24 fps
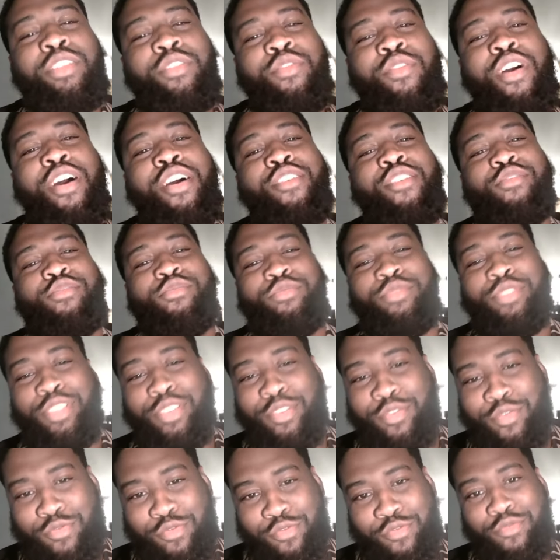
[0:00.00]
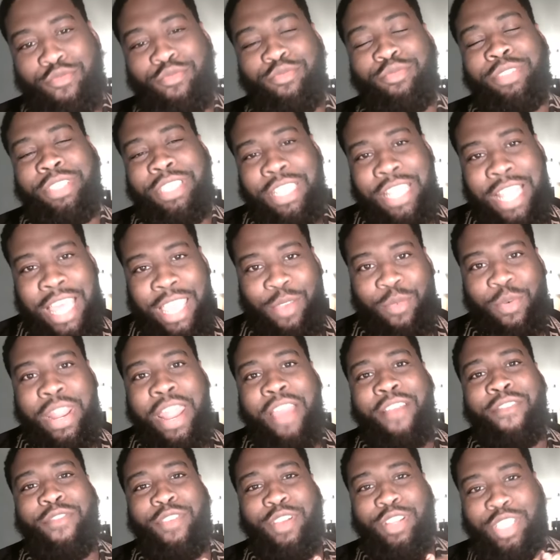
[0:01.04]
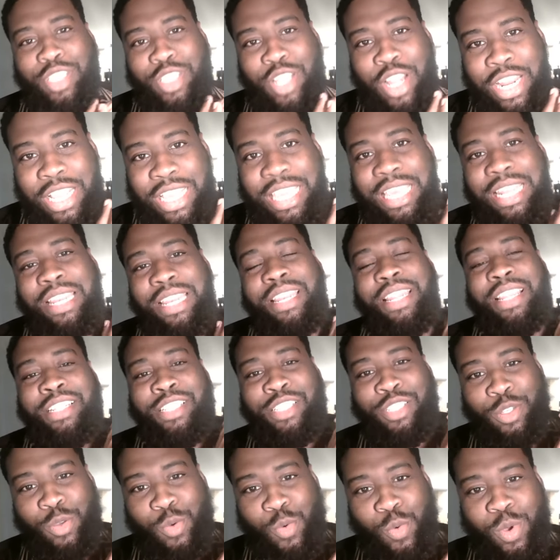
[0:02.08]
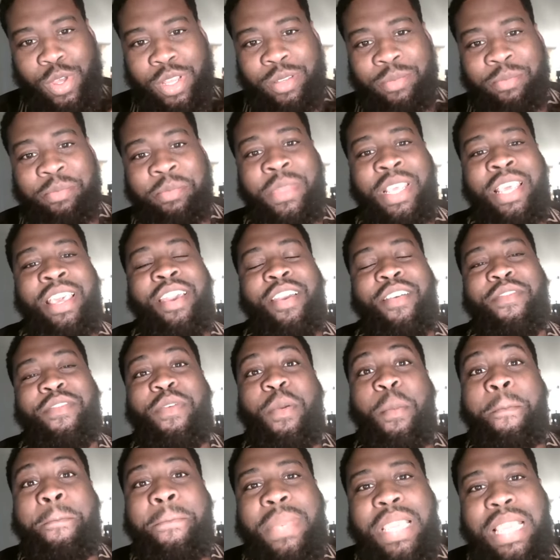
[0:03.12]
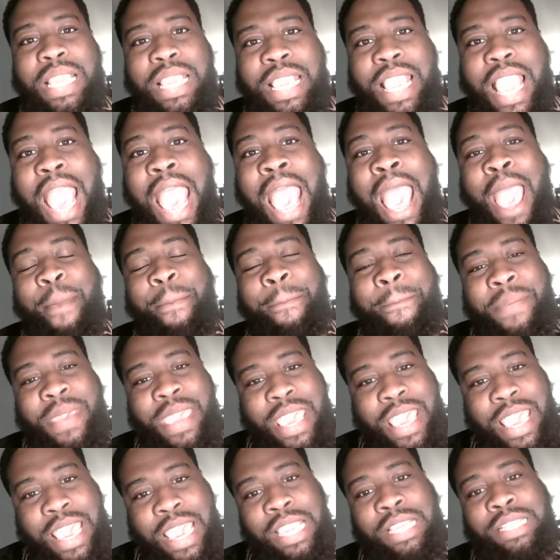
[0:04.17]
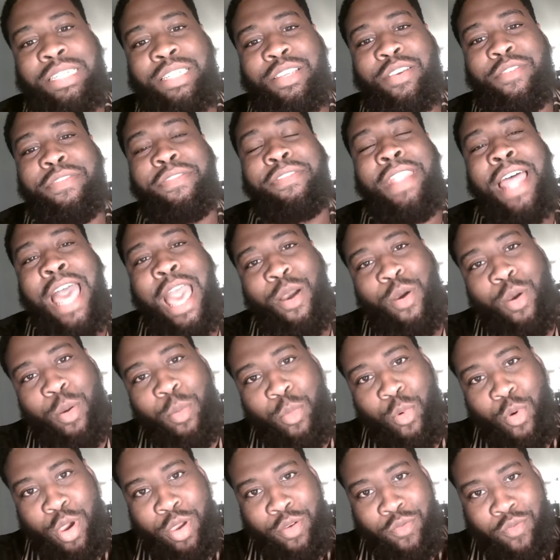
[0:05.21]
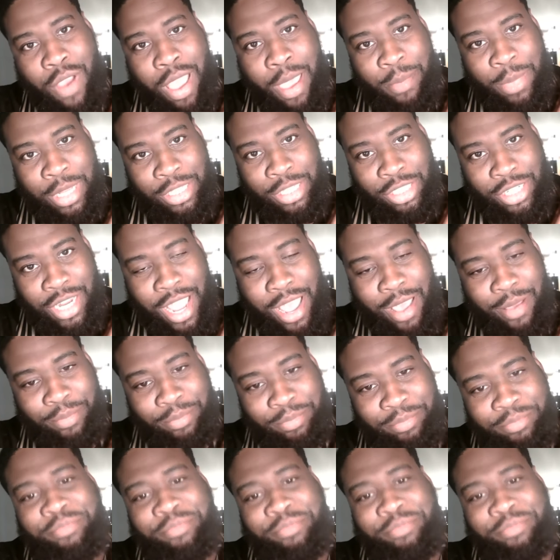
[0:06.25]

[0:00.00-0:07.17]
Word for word: little old school to like when I first started getting into them. For me, I picked Flower Boy Ramen Shop.